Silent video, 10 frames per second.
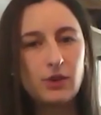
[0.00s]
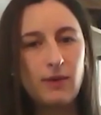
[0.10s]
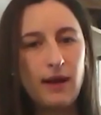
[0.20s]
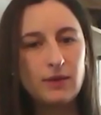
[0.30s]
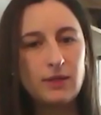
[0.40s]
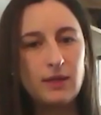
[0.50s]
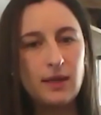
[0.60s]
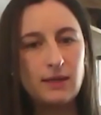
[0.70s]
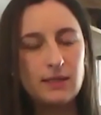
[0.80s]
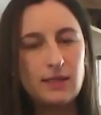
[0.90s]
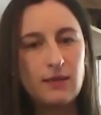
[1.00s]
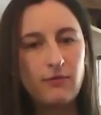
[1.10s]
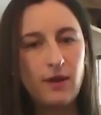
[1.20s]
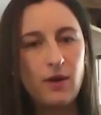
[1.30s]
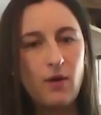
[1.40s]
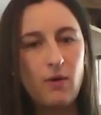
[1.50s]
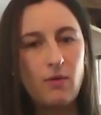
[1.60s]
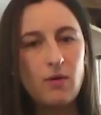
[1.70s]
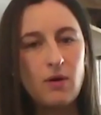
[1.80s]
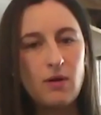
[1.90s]
around and see if I
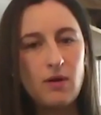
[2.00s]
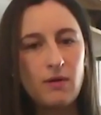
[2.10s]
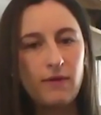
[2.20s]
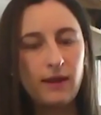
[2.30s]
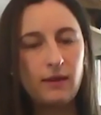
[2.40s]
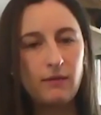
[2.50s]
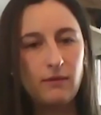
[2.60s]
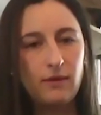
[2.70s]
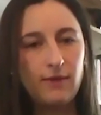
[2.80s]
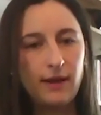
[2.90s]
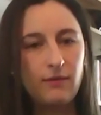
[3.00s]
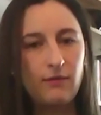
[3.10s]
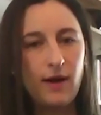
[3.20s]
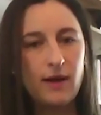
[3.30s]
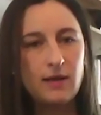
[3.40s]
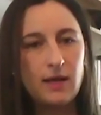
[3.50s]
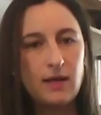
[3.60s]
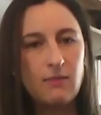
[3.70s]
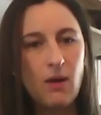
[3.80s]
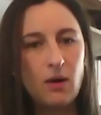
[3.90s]
know if I can find
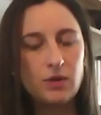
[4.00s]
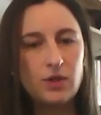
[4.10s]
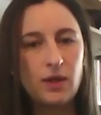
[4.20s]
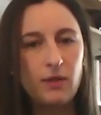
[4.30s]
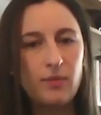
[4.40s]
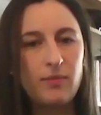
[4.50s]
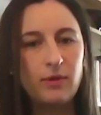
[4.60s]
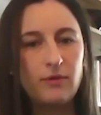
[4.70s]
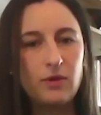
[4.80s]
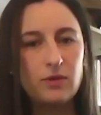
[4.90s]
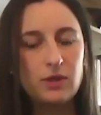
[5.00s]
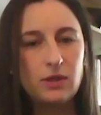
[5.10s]
any models that other people have used.